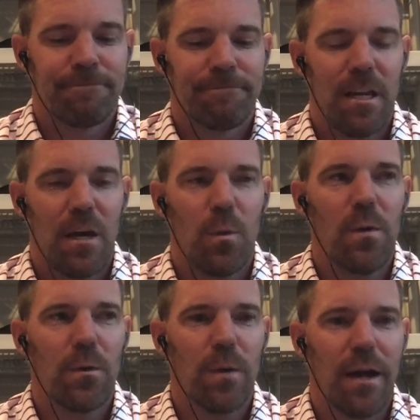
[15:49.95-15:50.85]
Yeah, we
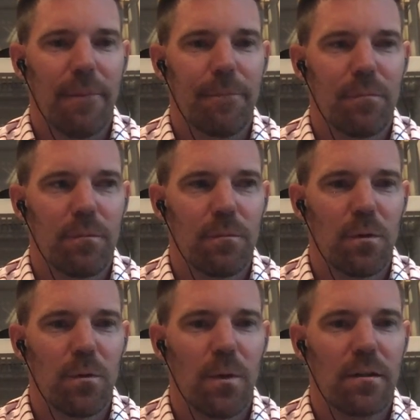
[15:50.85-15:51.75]
were right.
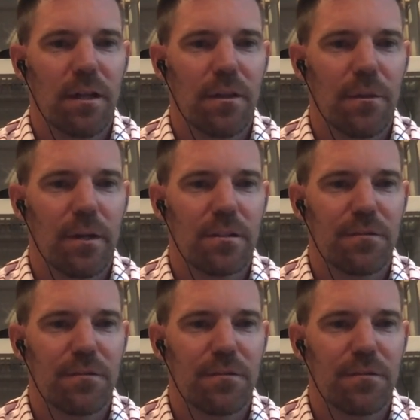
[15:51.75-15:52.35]
When we walked down the range,